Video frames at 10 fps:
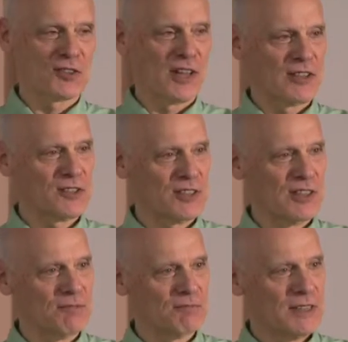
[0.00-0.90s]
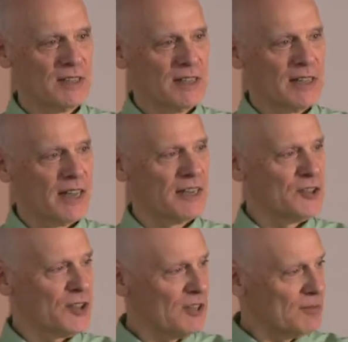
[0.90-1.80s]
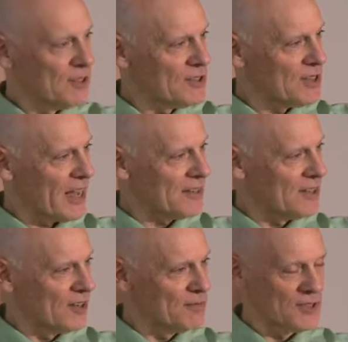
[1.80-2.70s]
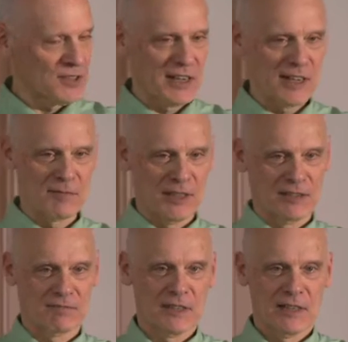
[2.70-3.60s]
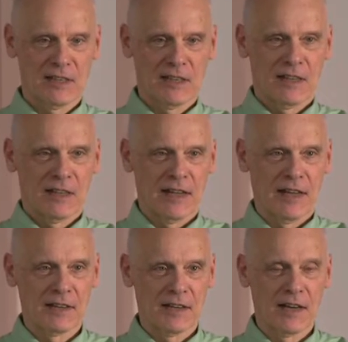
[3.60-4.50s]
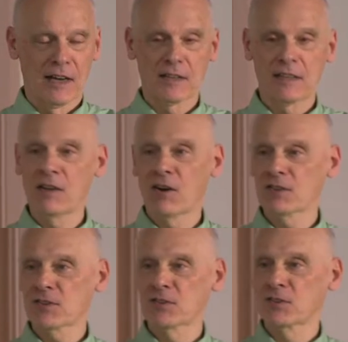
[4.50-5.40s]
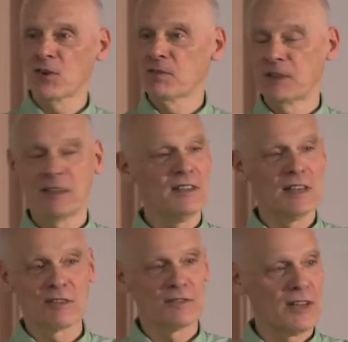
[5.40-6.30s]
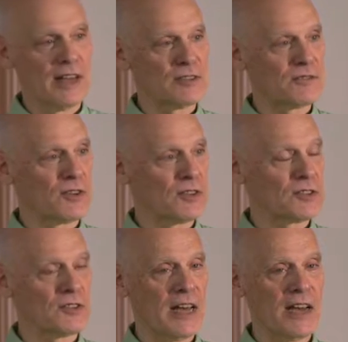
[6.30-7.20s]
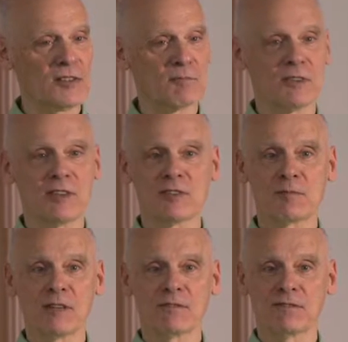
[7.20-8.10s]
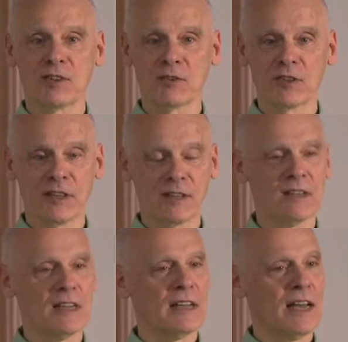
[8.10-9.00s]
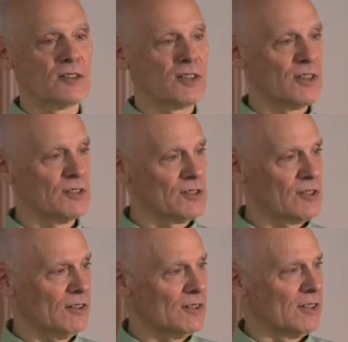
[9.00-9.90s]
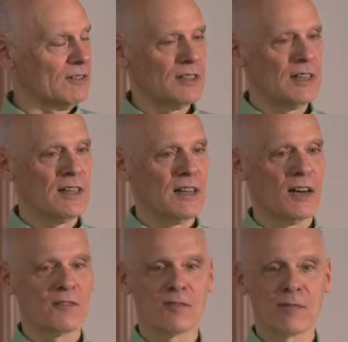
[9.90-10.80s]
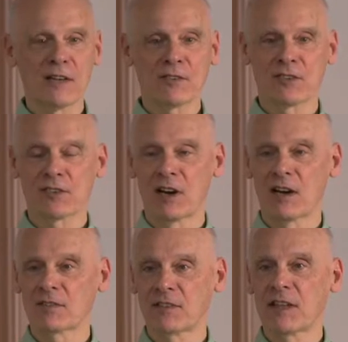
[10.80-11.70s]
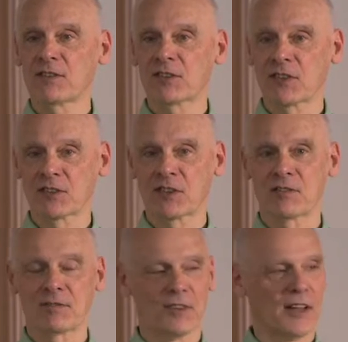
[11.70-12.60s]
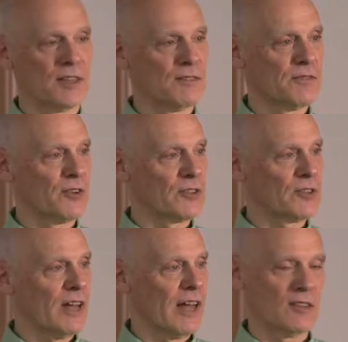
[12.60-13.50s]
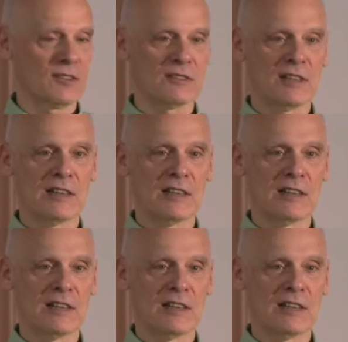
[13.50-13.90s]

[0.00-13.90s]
class seat, and a gentleman sat down beside me. And he also told me he never flies first class, but he's being flown in as a consultant for Microsoft, and they insisted on flying in first class.